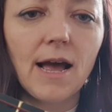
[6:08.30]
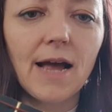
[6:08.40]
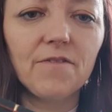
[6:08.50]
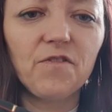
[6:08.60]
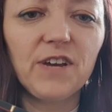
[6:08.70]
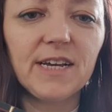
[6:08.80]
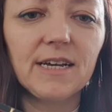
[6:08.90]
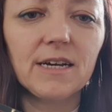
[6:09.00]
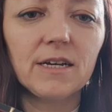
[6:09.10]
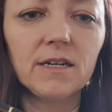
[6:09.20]
And
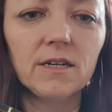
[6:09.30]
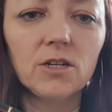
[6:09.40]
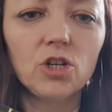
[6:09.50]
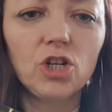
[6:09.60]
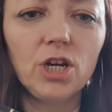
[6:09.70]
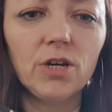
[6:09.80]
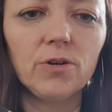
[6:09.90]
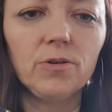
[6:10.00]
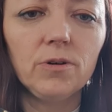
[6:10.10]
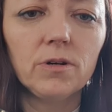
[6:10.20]
finger
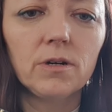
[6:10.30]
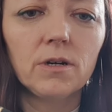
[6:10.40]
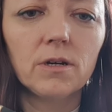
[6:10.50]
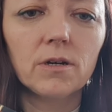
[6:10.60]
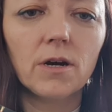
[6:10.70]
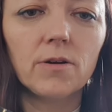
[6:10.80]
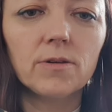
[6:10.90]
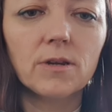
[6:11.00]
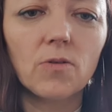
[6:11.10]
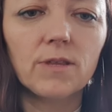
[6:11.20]
2
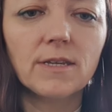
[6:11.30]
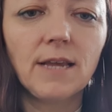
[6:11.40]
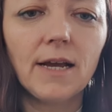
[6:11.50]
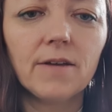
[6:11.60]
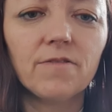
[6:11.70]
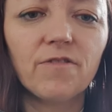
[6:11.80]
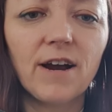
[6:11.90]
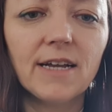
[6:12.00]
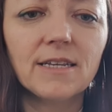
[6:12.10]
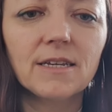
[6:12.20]
goes on the 2nd
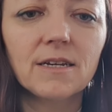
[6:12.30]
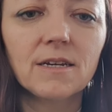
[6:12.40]
fret